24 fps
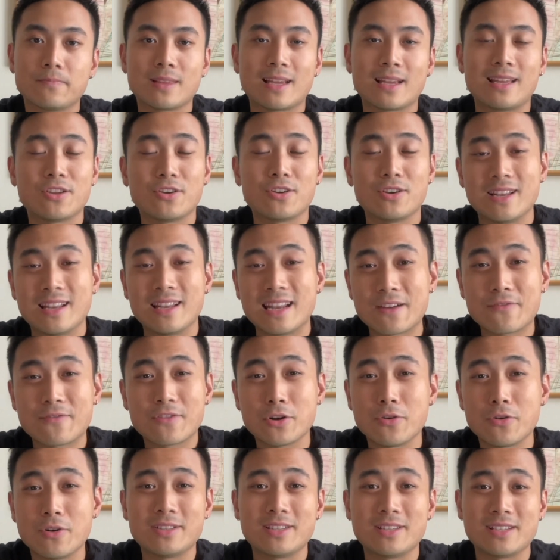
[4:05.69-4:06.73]
then they're never
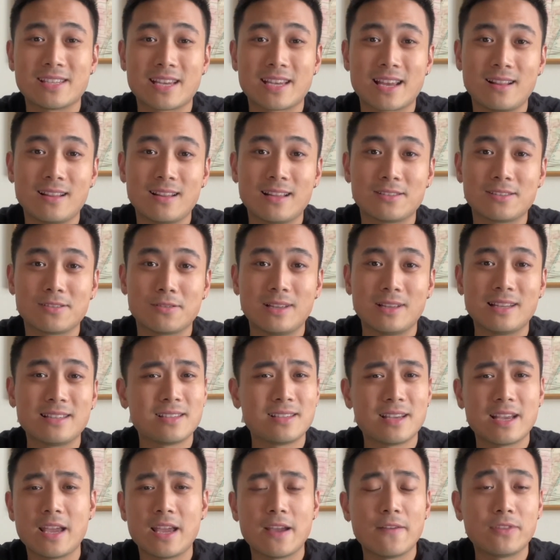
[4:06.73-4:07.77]
going to settle it. So let's
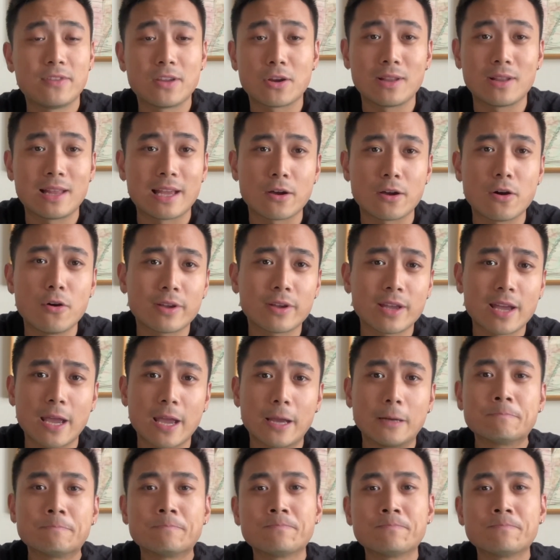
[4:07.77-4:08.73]
say if they're like, okay,